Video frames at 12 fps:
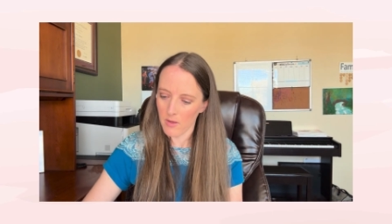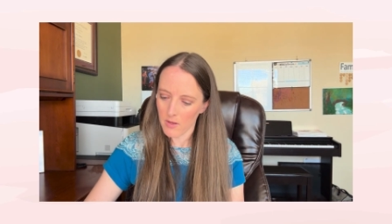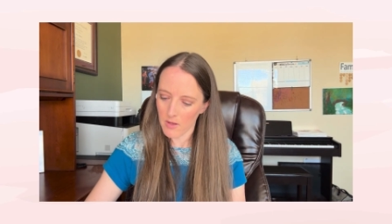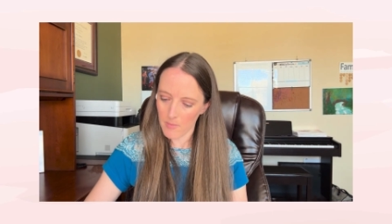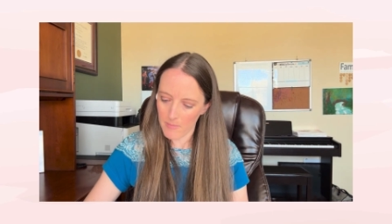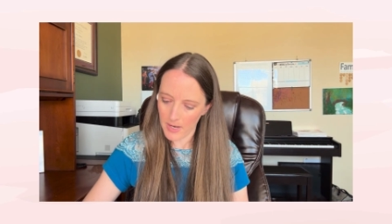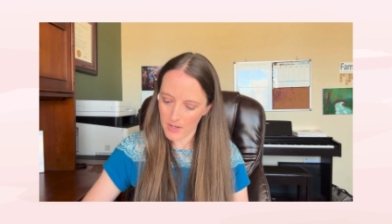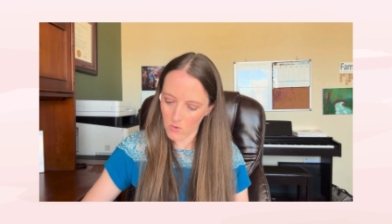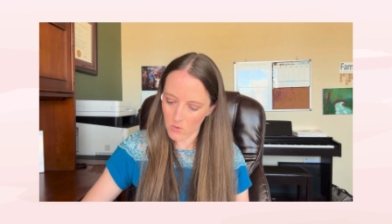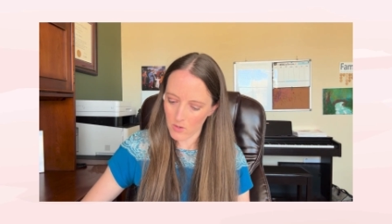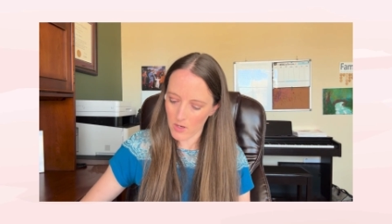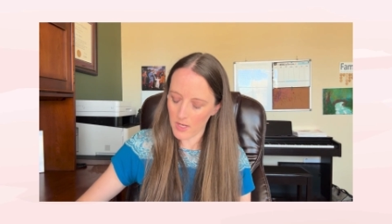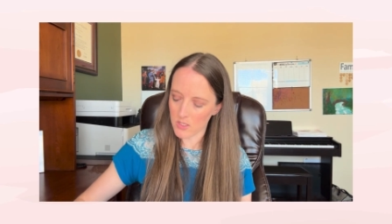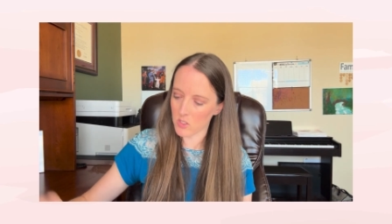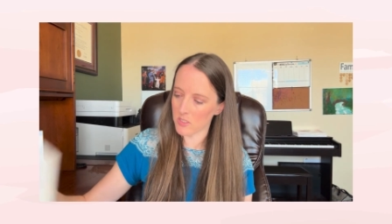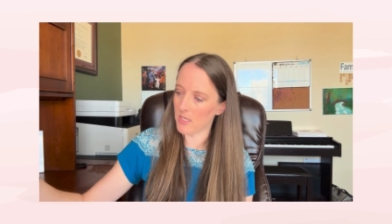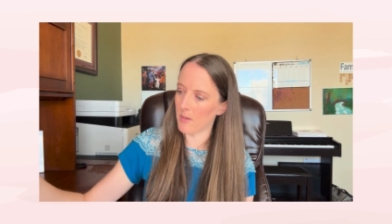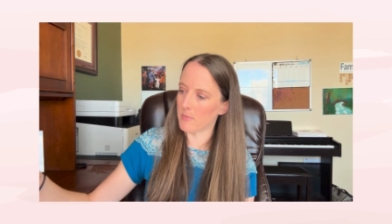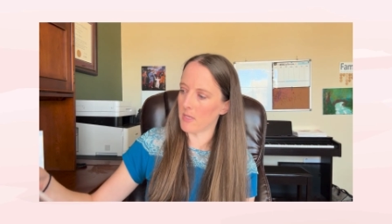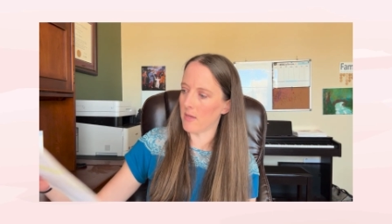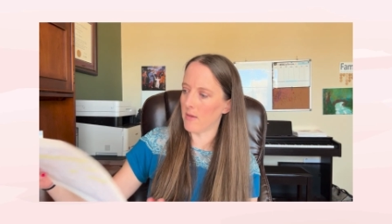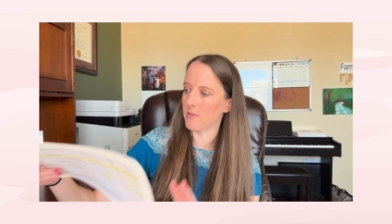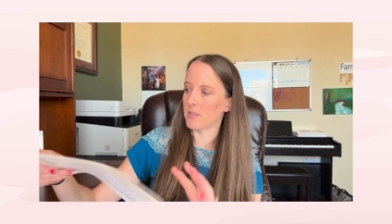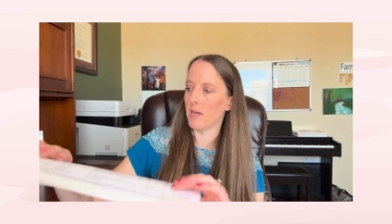combined oral
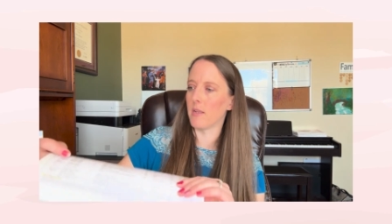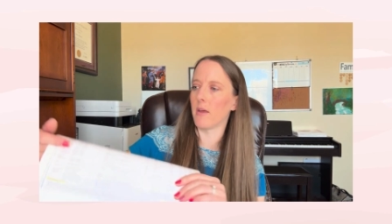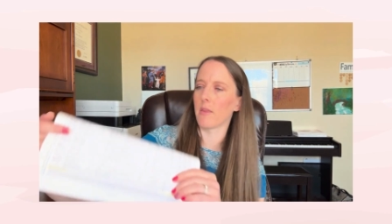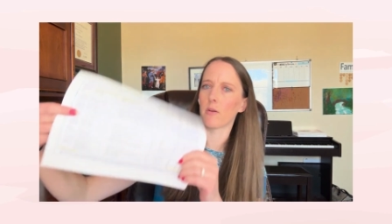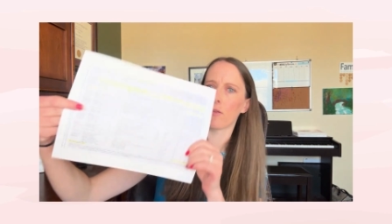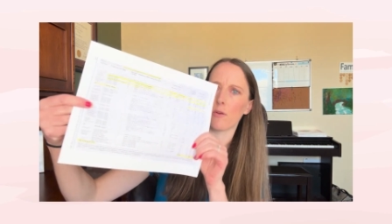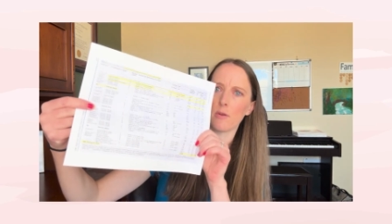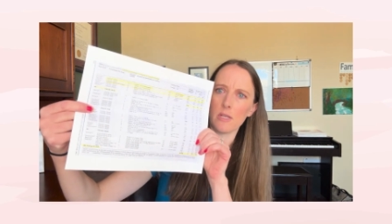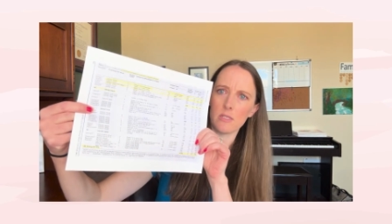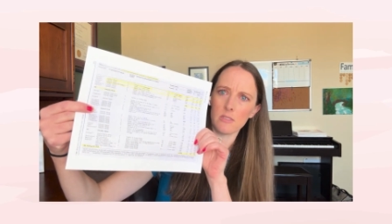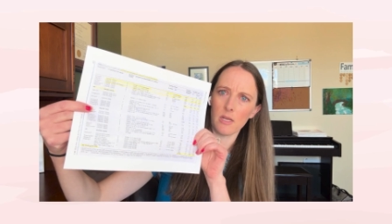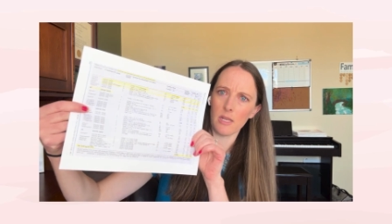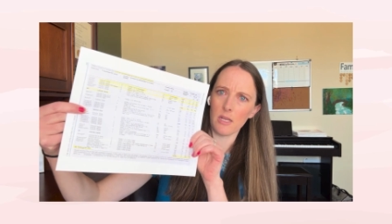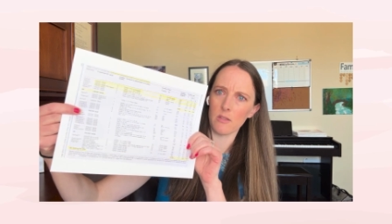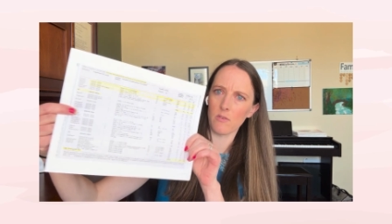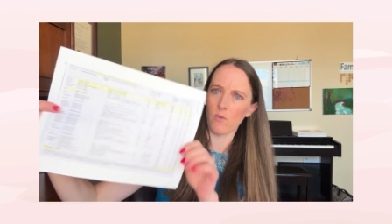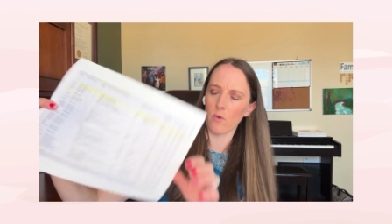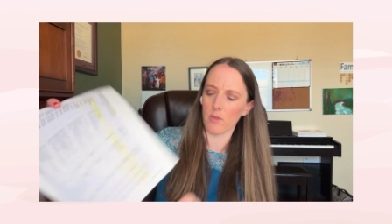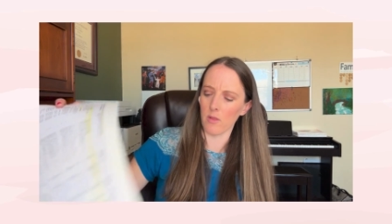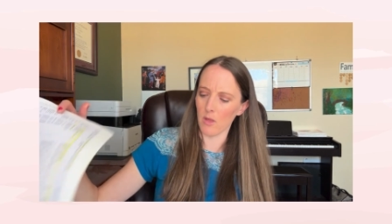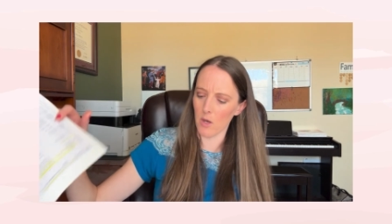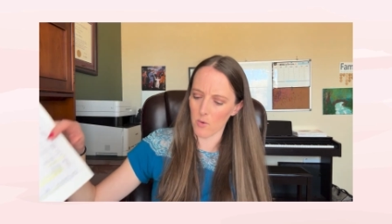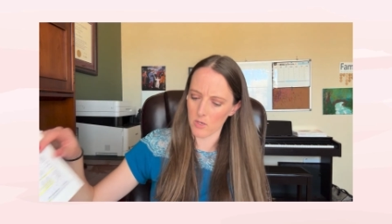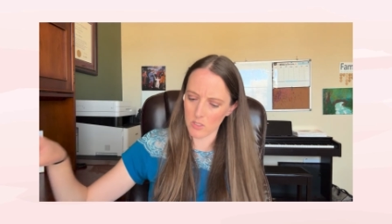contraceptives, another 30 studies for the
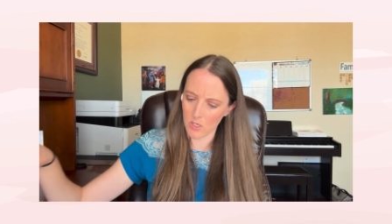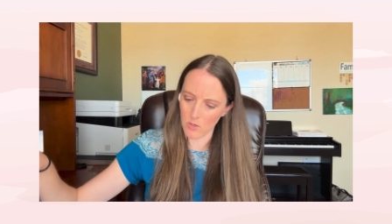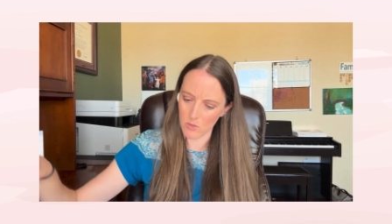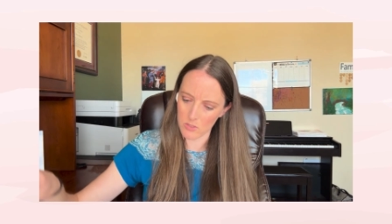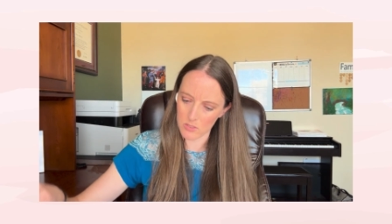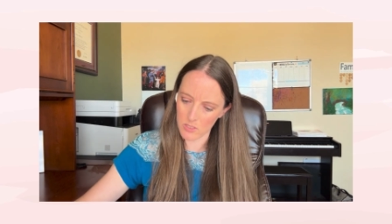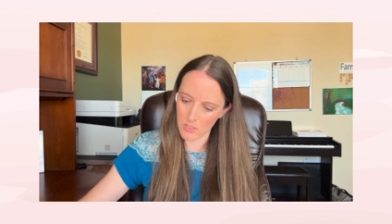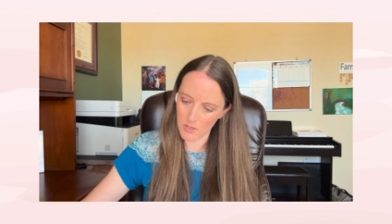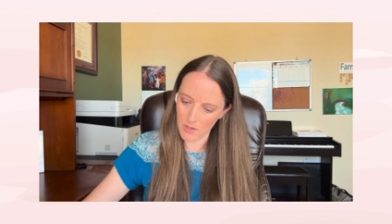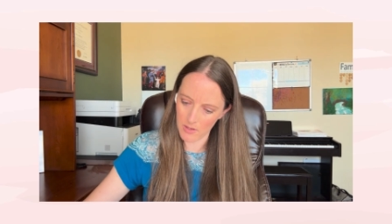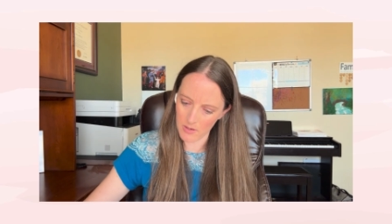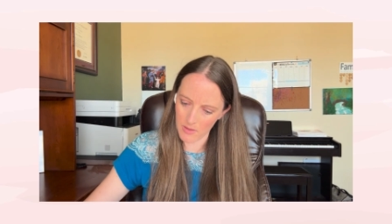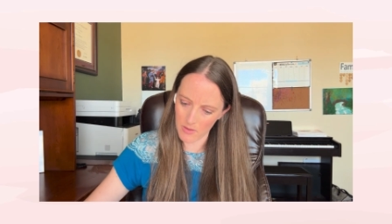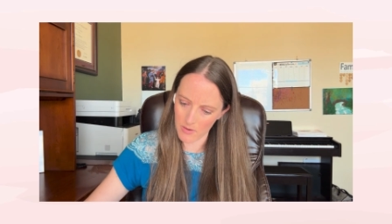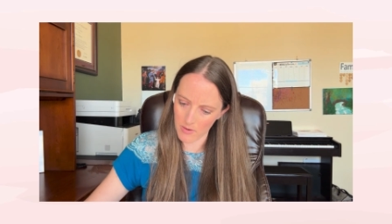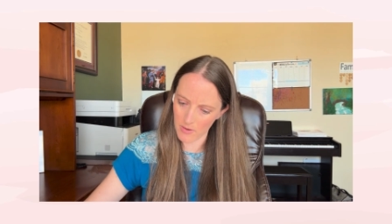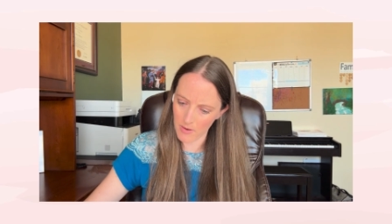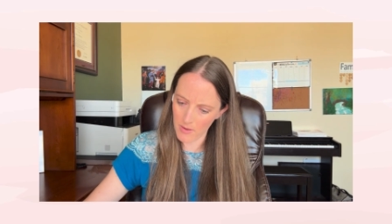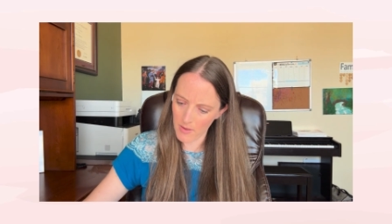lower dose, another